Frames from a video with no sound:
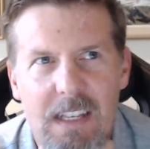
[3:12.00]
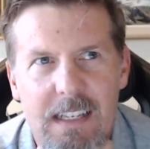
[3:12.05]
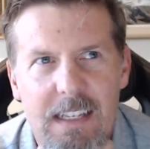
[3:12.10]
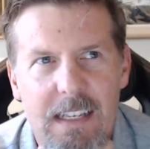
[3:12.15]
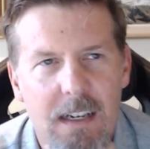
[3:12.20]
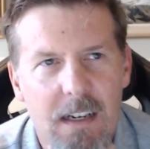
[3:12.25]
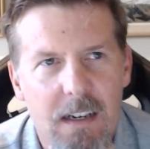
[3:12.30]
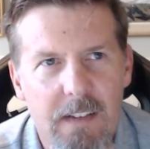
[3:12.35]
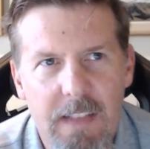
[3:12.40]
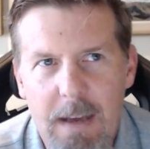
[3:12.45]

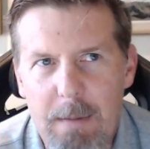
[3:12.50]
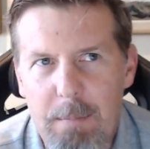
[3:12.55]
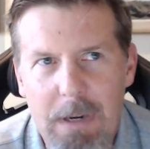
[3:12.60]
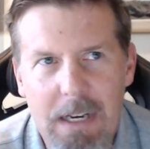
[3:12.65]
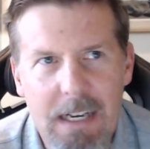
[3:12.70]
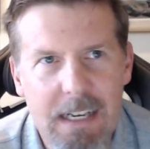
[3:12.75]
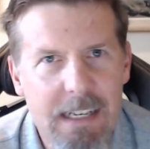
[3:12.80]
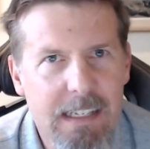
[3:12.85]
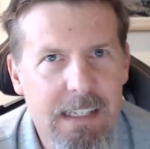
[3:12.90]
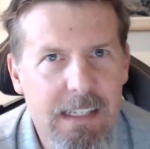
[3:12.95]
get on that
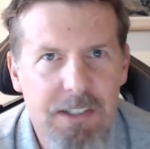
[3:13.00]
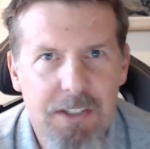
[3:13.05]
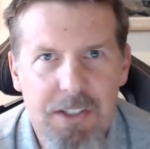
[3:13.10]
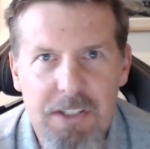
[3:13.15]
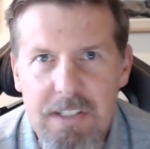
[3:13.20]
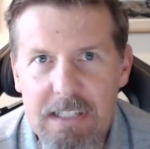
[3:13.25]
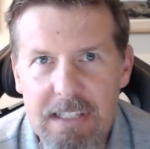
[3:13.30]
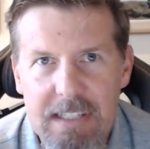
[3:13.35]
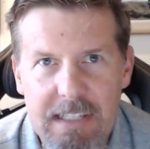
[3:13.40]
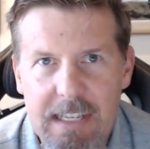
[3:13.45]
bike and
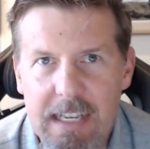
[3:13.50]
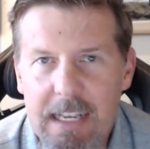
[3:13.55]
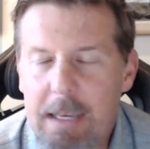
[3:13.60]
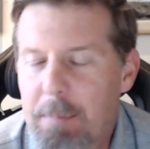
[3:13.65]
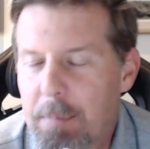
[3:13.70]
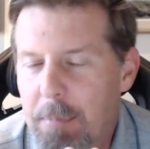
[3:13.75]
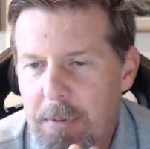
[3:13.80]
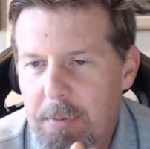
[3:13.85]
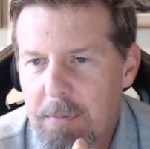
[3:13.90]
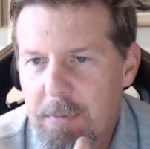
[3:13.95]
just
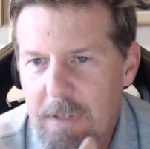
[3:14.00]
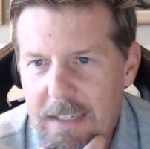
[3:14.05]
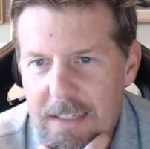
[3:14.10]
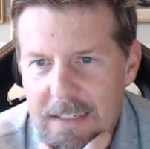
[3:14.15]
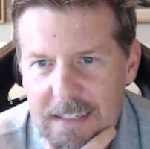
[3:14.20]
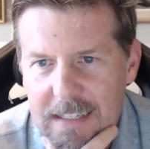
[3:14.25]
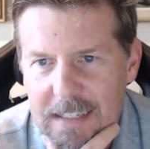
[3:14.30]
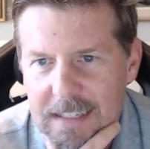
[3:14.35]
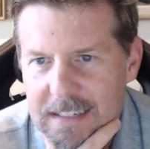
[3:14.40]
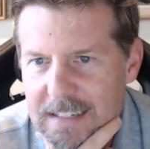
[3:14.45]
escape
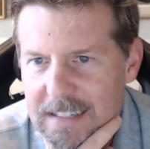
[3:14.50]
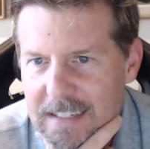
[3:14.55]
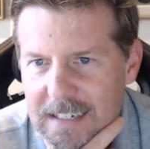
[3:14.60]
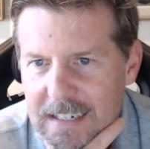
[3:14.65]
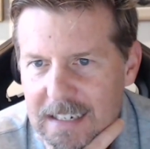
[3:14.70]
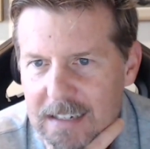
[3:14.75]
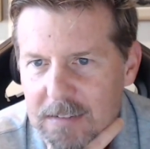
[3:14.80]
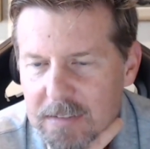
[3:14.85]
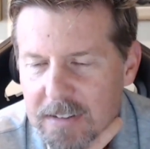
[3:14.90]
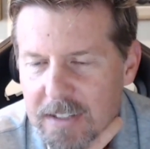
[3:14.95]
and
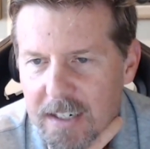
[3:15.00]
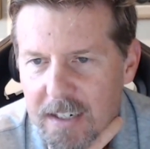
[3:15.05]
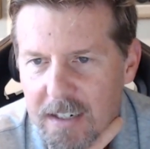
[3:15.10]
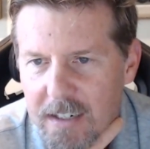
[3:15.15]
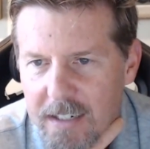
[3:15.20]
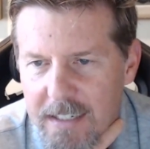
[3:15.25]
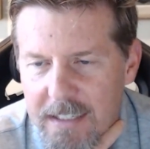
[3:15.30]
get out there.